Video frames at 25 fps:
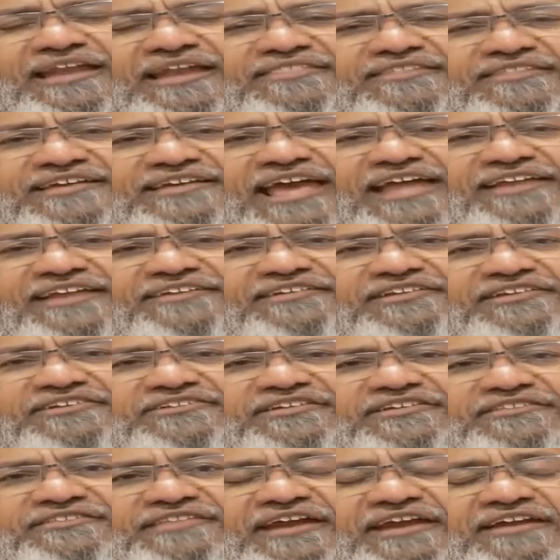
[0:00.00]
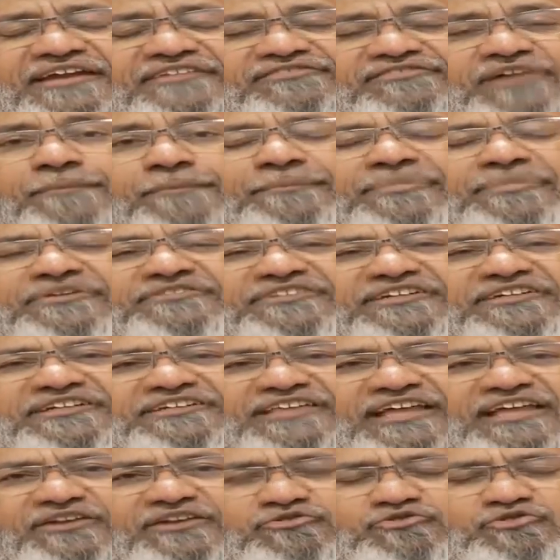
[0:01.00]
And in the gas station there, it's
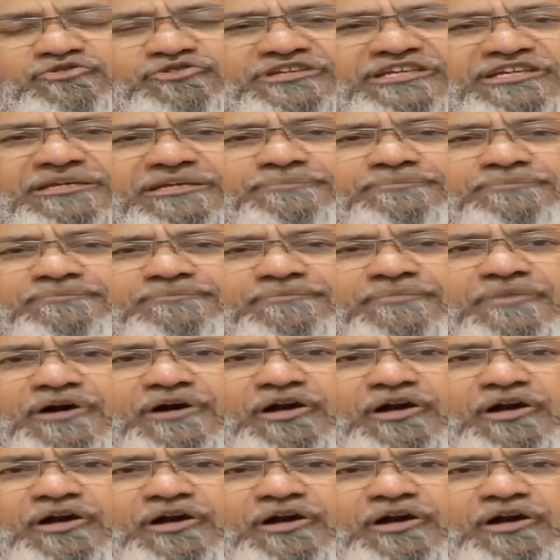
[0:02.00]
compulsory that you should keep